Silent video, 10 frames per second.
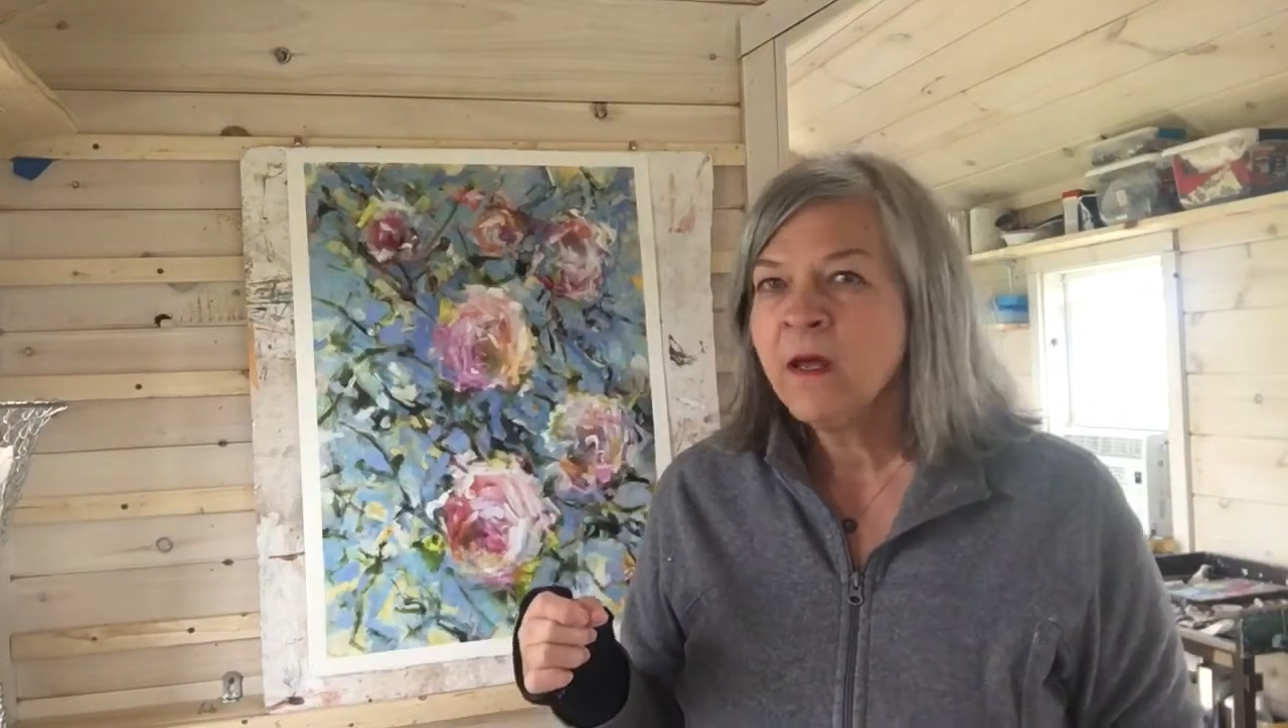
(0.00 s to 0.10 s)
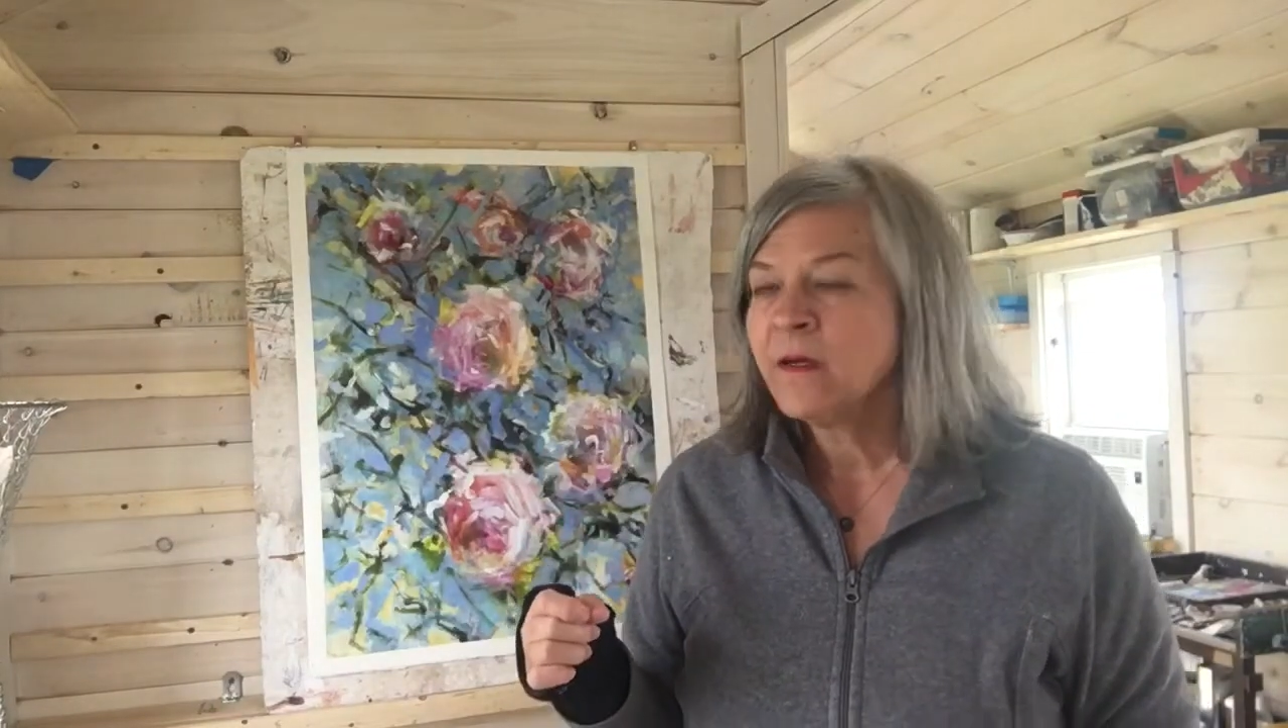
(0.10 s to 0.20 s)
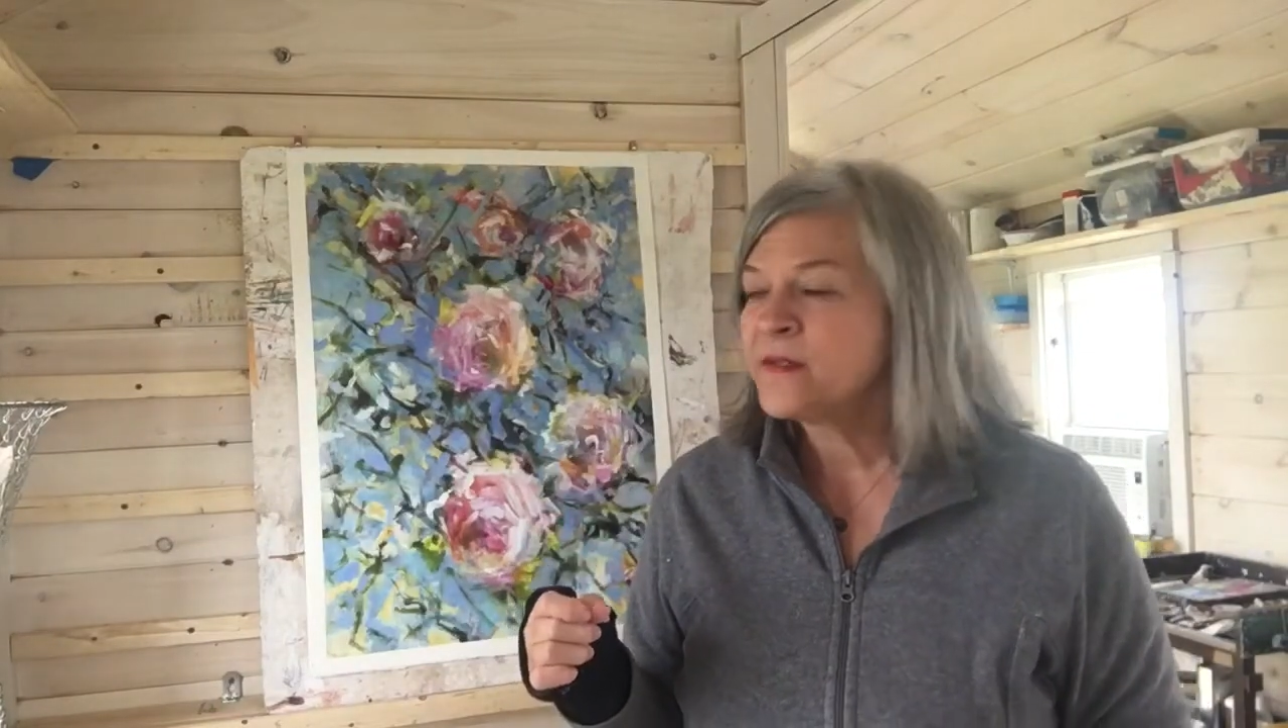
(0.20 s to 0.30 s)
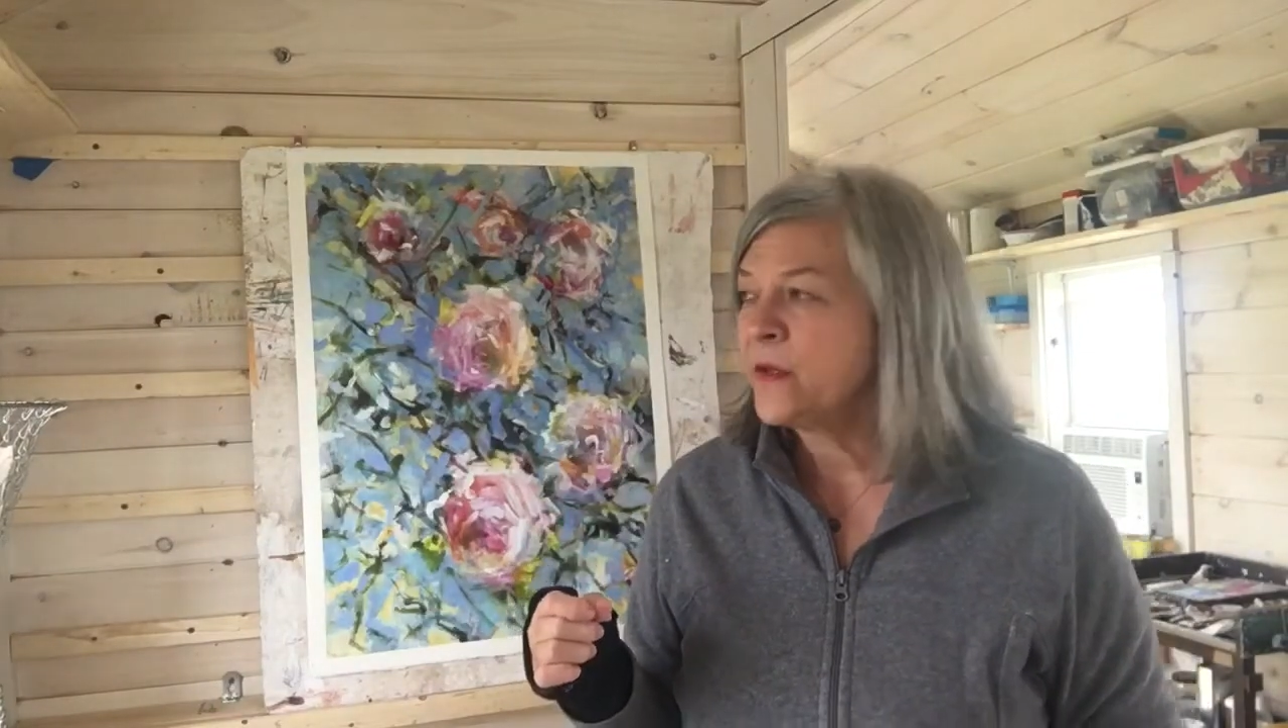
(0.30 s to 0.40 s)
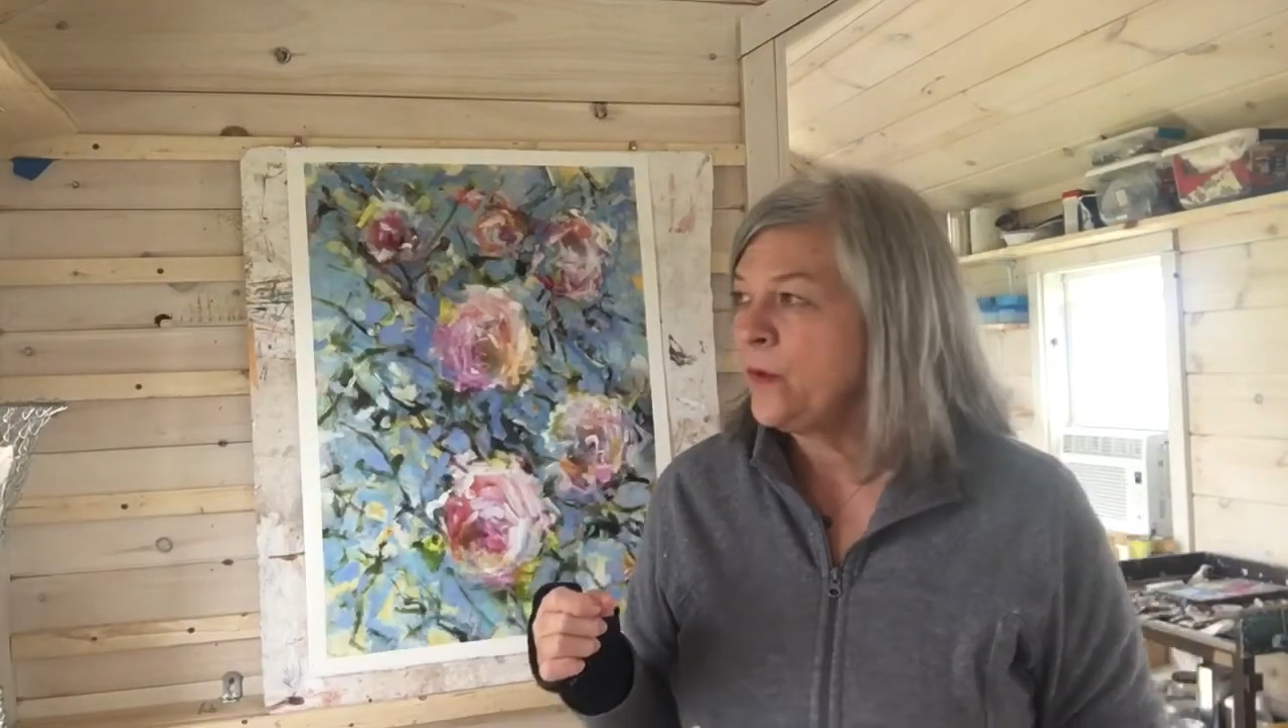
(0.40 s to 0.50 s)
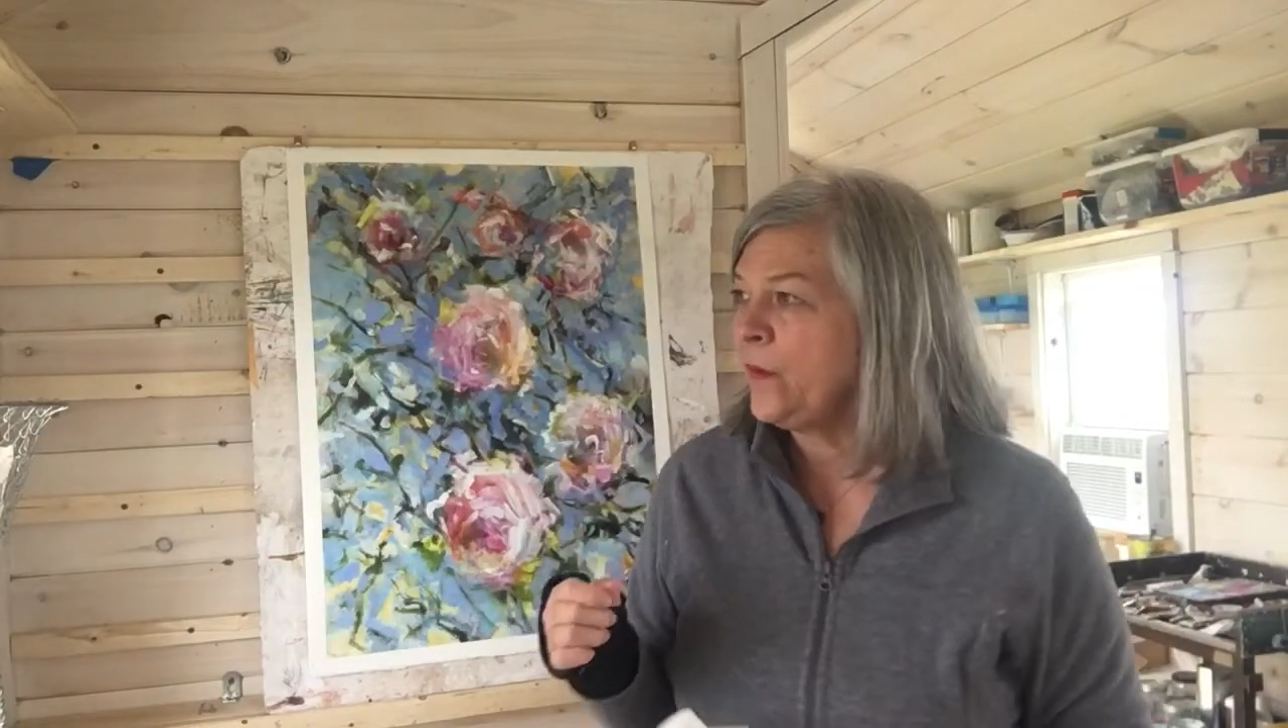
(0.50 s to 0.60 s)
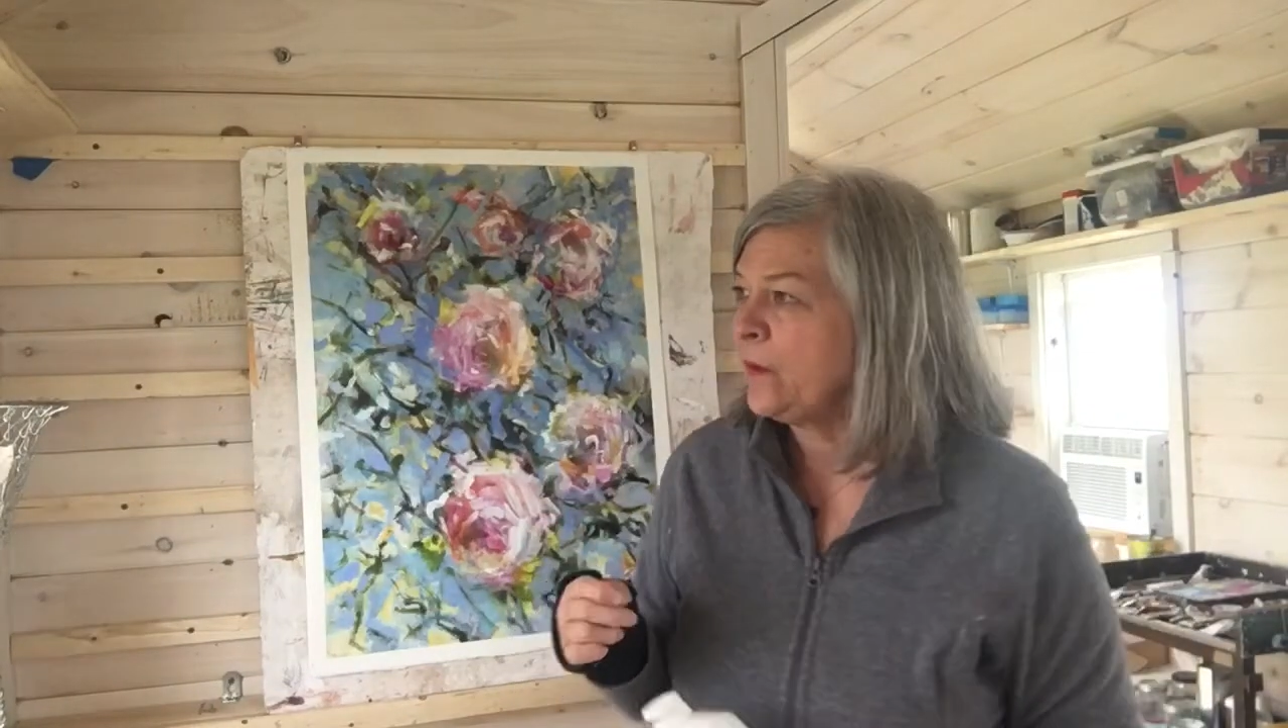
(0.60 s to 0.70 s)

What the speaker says: so it